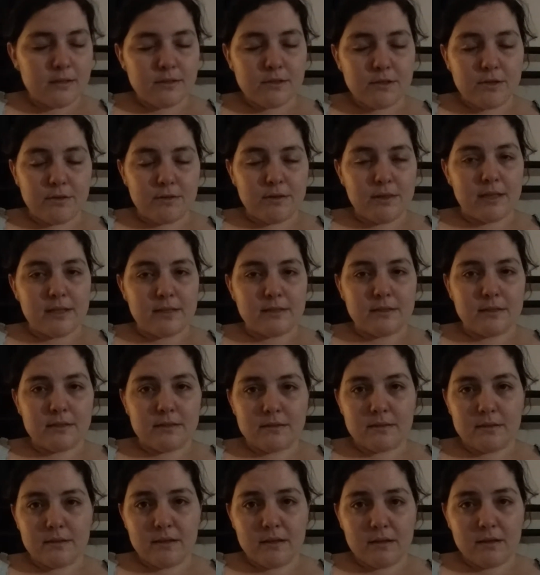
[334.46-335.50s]
So
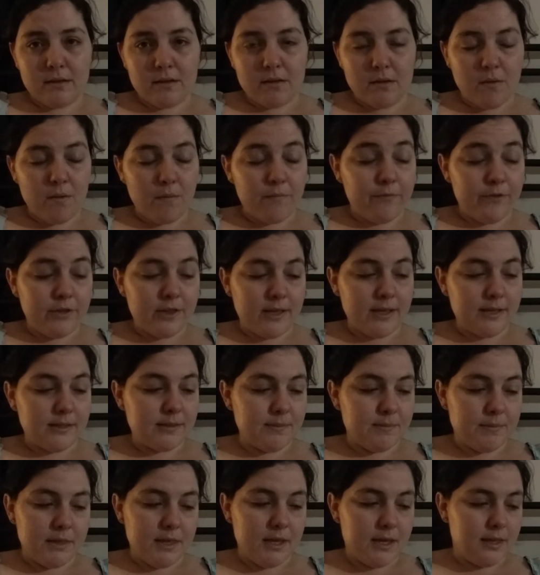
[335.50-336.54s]
that's hopefully
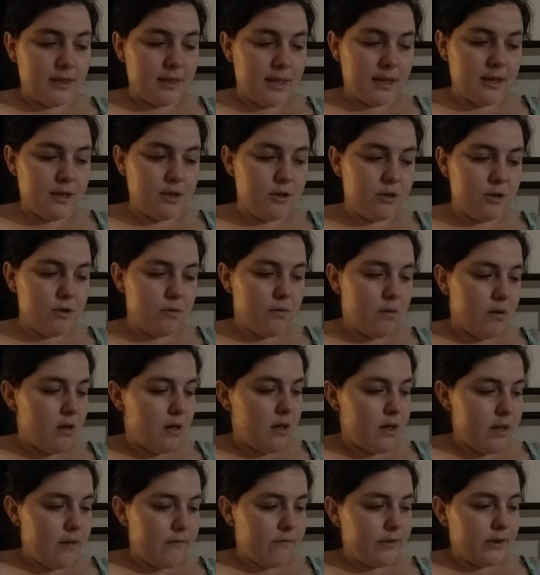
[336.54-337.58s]
something that you do
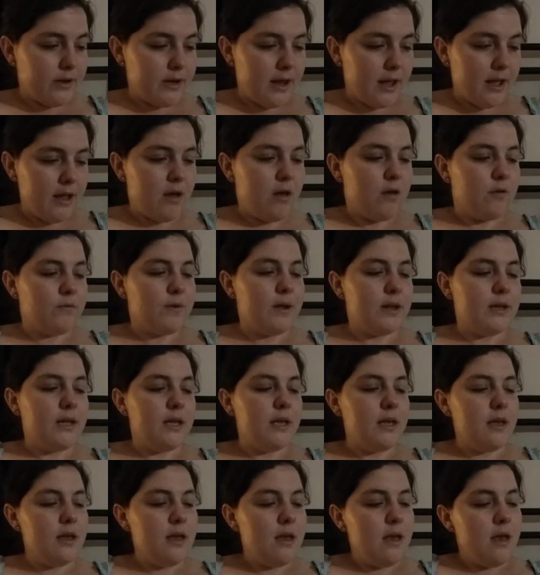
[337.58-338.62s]
every night
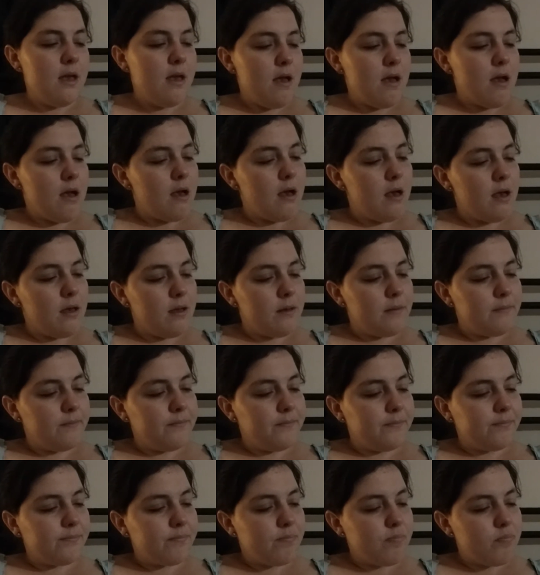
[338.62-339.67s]
already. But
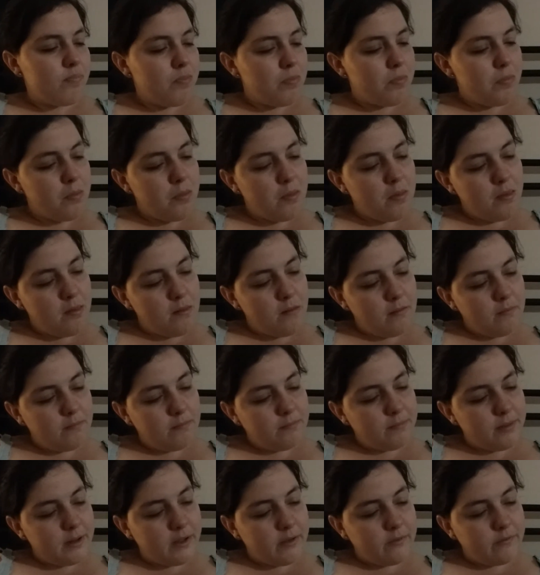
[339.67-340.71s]

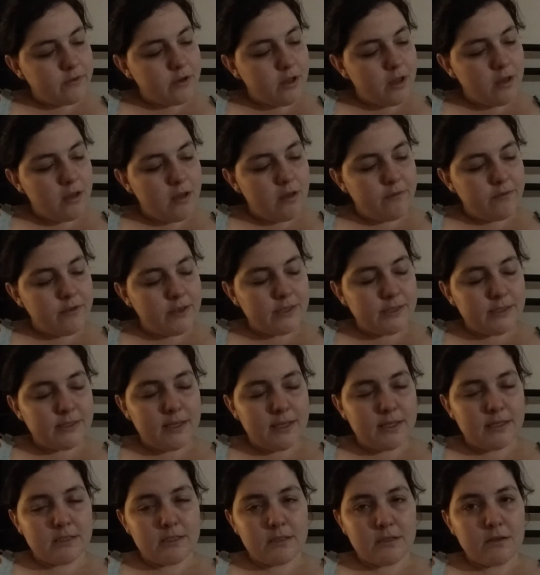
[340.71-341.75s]
if not,
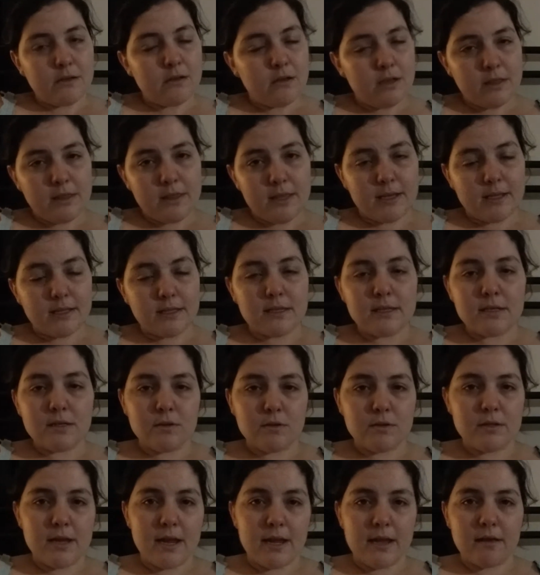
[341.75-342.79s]
obviously it's a good thing to
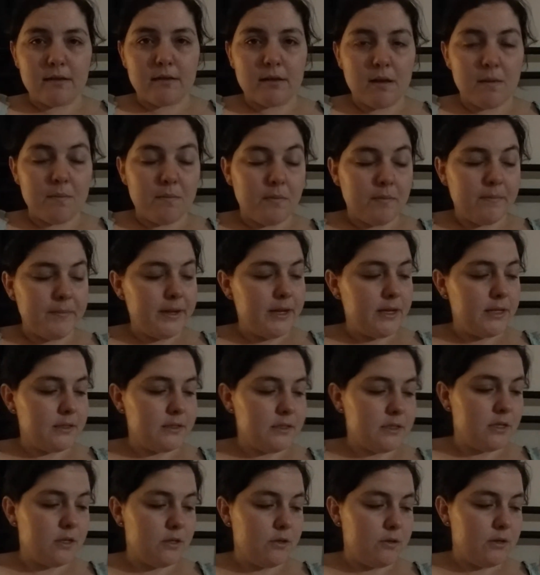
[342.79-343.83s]
take a couple
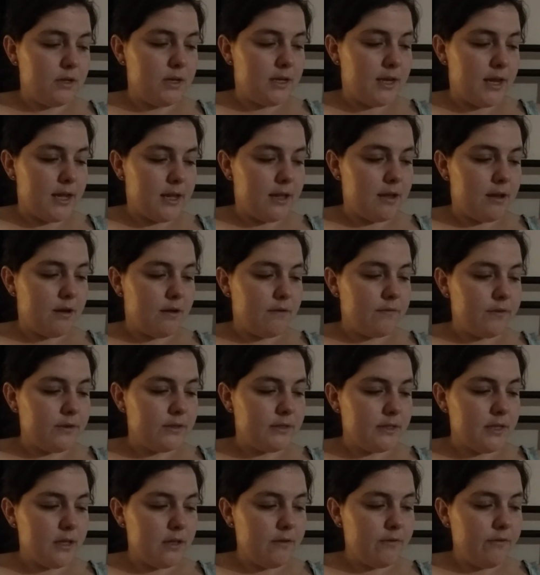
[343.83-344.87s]
minutes to do to take care of
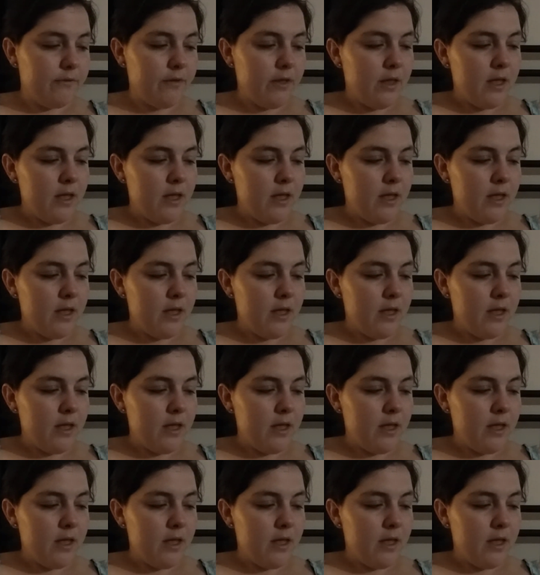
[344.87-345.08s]
yourself.